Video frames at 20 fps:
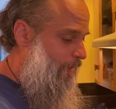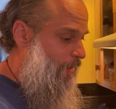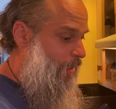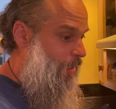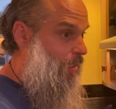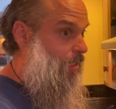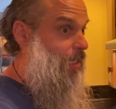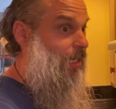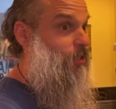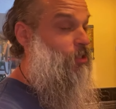
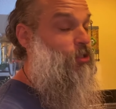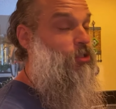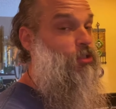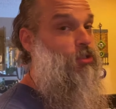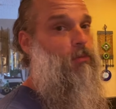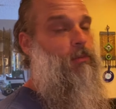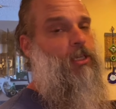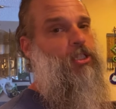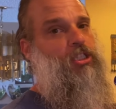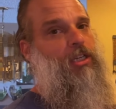he has
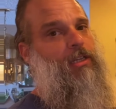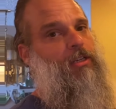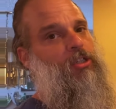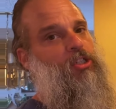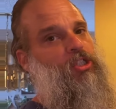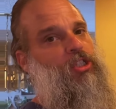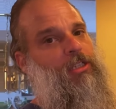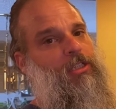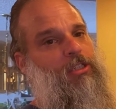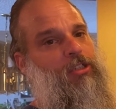so much
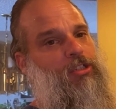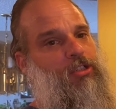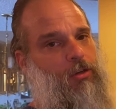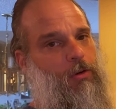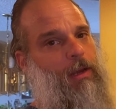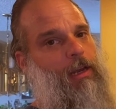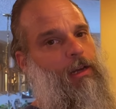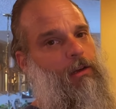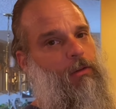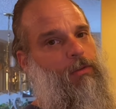energy and he's so
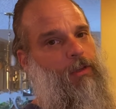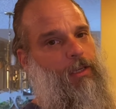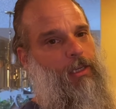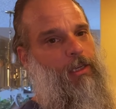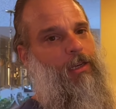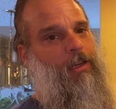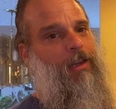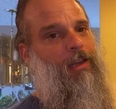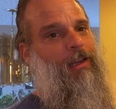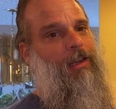
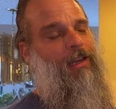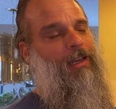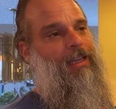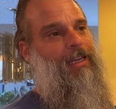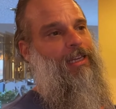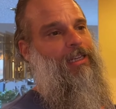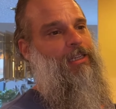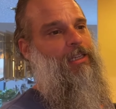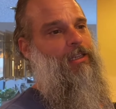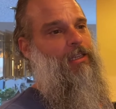healthy
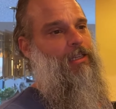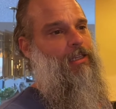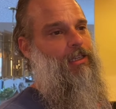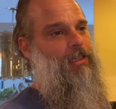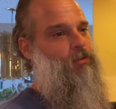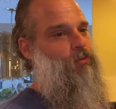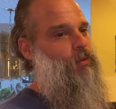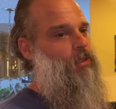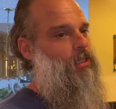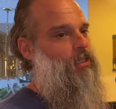and he,
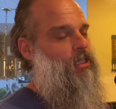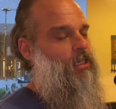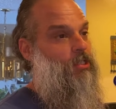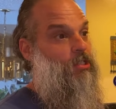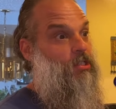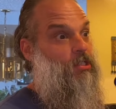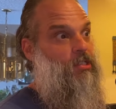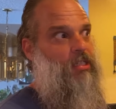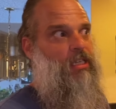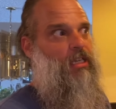and you can
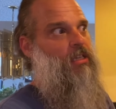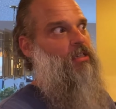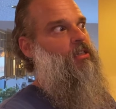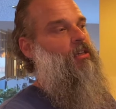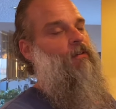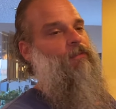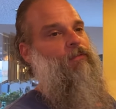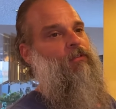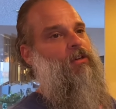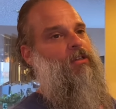just see a
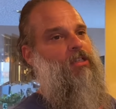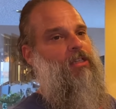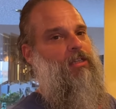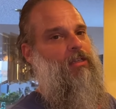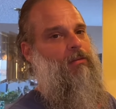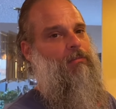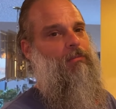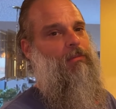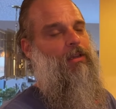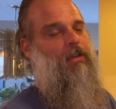difference in
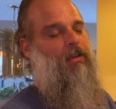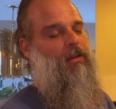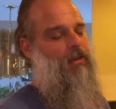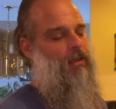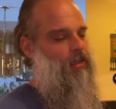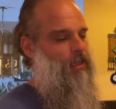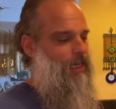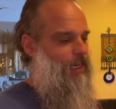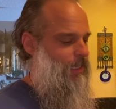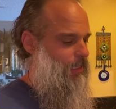him
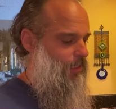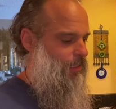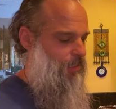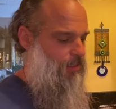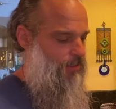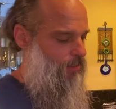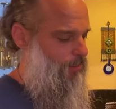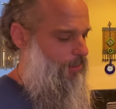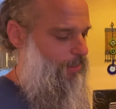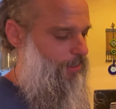that
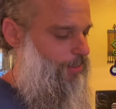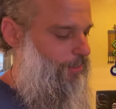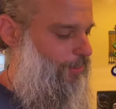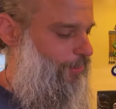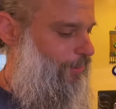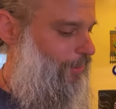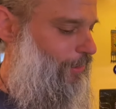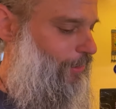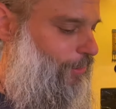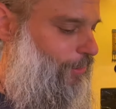it's, it's, it's,